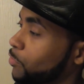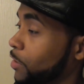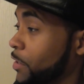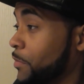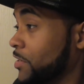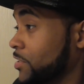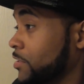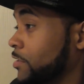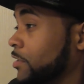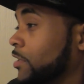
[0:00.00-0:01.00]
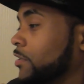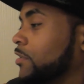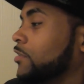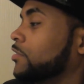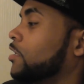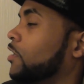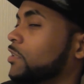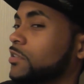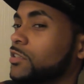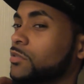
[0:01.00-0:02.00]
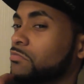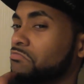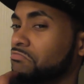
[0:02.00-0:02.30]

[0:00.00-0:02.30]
Why am I sitting here like this? Oh, I just.